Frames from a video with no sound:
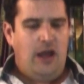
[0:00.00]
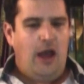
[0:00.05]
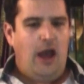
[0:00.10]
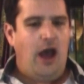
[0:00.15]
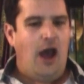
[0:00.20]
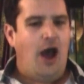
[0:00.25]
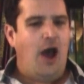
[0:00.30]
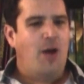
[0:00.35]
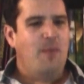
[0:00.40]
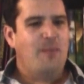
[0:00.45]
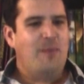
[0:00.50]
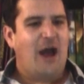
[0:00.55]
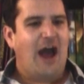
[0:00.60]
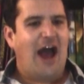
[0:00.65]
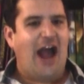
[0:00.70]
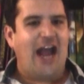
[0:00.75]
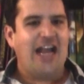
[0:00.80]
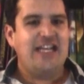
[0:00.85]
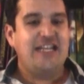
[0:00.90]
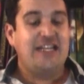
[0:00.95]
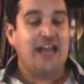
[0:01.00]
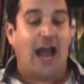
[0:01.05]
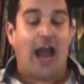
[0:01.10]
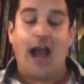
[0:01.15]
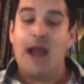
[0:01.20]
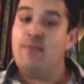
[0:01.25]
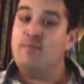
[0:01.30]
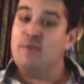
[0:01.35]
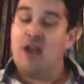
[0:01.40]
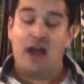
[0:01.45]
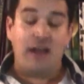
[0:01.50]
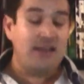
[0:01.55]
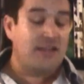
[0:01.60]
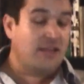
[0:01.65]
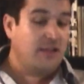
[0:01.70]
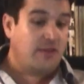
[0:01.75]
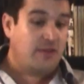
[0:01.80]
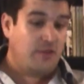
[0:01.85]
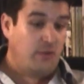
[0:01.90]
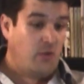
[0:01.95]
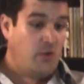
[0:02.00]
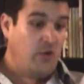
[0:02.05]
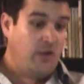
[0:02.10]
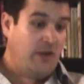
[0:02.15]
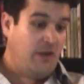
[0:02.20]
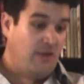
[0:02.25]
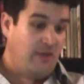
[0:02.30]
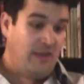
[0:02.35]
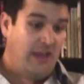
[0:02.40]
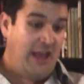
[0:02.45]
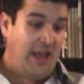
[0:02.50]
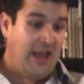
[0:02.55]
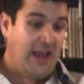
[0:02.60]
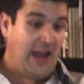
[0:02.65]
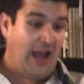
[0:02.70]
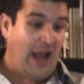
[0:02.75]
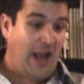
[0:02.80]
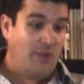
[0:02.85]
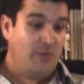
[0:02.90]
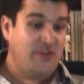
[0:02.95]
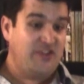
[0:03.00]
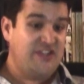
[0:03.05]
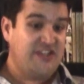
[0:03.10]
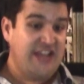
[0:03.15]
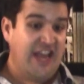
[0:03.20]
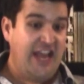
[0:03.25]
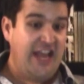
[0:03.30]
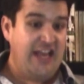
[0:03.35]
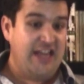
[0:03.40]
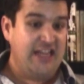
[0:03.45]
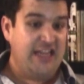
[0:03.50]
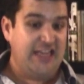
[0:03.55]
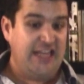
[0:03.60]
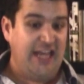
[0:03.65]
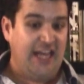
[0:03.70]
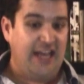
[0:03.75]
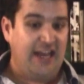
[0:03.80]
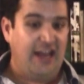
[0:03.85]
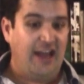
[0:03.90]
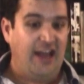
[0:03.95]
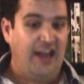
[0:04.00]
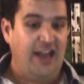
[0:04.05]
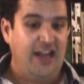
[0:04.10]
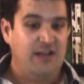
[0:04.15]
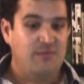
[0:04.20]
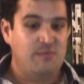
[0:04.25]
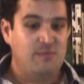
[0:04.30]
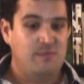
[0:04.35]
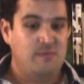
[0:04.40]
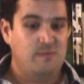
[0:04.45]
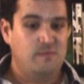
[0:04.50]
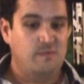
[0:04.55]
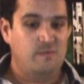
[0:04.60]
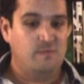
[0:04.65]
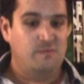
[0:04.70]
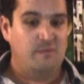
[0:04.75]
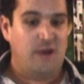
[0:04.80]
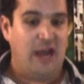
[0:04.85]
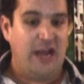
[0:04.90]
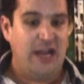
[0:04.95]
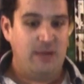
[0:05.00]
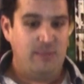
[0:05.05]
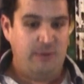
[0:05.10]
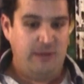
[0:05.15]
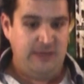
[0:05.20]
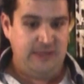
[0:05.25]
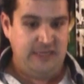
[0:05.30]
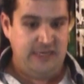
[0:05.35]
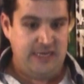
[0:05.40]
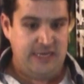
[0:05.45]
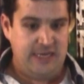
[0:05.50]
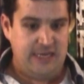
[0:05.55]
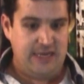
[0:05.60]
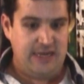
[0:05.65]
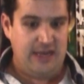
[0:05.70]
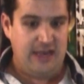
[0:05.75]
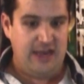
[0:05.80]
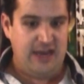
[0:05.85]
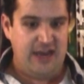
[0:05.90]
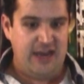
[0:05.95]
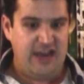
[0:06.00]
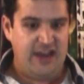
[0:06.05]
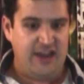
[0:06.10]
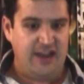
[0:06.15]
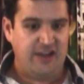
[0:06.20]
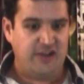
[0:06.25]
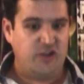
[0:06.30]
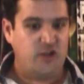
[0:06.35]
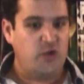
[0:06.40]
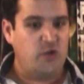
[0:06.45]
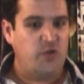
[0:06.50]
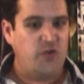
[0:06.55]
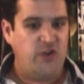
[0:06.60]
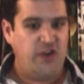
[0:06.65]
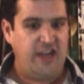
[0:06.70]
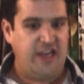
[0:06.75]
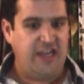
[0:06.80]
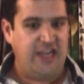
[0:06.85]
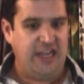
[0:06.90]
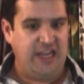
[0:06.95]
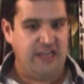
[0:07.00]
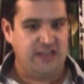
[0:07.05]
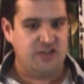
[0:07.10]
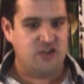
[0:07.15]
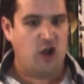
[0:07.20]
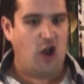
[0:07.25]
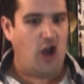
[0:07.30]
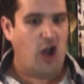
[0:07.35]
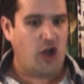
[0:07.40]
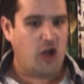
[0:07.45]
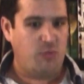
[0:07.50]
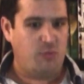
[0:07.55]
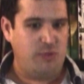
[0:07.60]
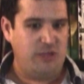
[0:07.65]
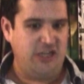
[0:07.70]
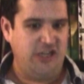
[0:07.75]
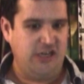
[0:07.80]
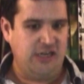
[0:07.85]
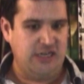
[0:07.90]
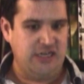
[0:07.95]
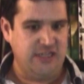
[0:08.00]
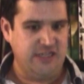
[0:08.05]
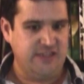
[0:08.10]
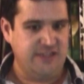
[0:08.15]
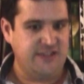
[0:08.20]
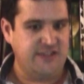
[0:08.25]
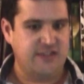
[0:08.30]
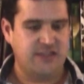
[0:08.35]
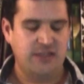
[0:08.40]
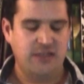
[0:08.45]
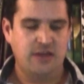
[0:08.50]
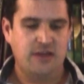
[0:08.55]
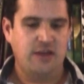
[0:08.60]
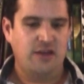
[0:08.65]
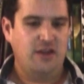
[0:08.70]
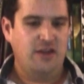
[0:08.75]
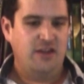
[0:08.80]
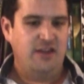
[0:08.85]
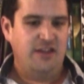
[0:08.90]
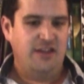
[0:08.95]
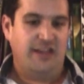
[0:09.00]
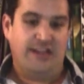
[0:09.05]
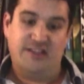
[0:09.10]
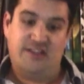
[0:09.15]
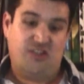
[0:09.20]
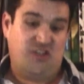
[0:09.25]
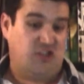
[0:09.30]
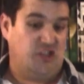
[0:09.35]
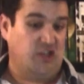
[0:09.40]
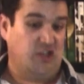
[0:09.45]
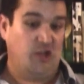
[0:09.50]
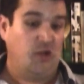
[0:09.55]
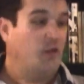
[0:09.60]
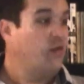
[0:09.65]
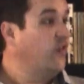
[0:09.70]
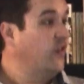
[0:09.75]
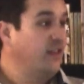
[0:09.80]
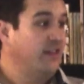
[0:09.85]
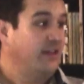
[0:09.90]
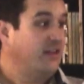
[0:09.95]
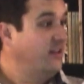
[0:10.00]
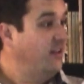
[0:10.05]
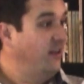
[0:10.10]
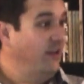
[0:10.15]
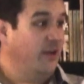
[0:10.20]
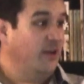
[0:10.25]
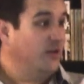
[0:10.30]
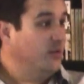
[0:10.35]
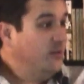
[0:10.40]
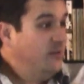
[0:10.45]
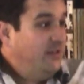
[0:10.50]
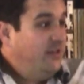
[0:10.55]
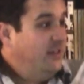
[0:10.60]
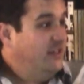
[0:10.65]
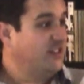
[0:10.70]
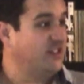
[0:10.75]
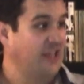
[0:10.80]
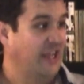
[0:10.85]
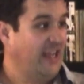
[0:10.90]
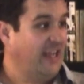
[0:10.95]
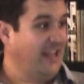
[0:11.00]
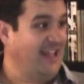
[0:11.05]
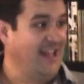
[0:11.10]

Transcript: Um, I I'm not the authority on that. I would say that, in my opinion, uh, Goofy can talk because that's a goofy thing to do. It's like